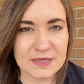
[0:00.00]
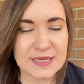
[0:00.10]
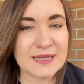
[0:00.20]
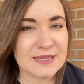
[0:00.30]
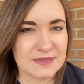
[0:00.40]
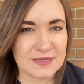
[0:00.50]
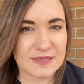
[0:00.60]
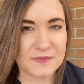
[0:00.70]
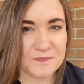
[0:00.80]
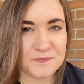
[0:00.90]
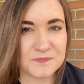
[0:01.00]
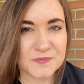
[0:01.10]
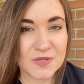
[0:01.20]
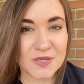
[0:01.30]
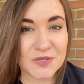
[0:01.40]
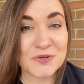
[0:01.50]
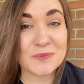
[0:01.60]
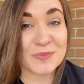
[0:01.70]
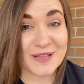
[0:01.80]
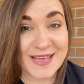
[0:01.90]
anything, you're
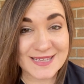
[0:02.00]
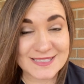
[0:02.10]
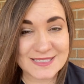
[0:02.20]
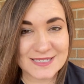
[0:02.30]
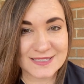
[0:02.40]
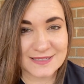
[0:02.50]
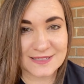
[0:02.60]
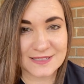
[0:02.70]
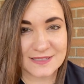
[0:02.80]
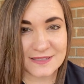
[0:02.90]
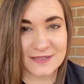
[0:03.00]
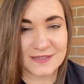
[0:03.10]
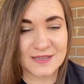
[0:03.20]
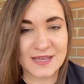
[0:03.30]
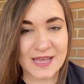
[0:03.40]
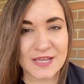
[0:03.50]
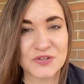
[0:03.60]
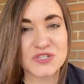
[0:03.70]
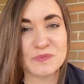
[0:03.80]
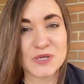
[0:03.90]
blessed. And
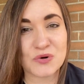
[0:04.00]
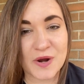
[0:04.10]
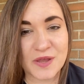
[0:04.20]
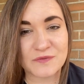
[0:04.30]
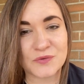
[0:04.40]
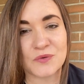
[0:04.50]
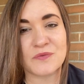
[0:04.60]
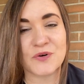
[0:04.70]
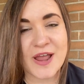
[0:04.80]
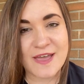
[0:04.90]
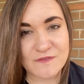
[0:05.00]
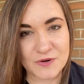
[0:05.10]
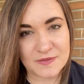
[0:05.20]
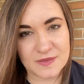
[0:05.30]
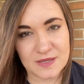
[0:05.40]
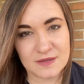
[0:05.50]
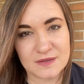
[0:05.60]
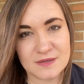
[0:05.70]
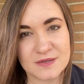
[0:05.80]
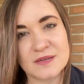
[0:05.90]
you should be grateful for everything.
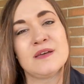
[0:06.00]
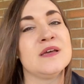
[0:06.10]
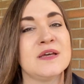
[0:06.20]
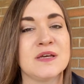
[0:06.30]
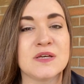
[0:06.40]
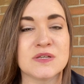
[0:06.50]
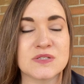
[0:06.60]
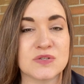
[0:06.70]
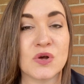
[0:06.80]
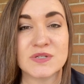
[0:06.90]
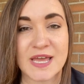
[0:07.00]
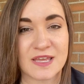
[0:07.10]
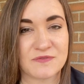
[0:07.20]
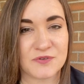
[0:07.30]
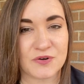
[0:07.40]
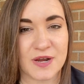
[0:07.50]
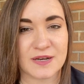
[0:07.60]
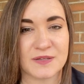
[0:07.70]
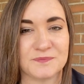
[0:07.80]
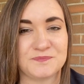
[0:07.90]
So don't take it for
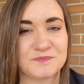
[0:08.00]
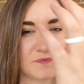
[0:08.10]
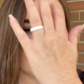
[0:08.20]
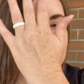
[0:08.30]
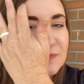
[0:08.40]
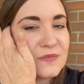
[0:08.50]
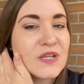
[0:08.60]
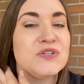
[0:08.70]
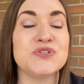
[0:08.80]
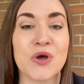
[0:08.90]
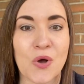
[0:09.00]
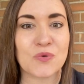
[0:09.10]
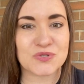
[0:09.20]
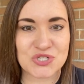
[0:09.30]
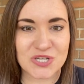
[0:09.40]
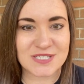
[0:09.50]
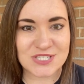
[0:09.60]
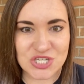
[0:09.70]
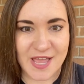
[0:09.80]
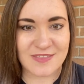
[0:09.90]
granted. Don't just
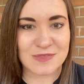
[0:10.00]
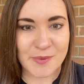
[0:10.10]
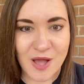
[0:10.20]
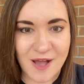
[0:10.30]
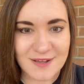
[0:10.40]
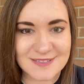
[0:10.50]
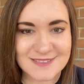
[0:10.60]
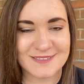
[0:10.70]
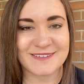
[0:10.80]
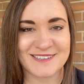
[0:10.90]
check the box.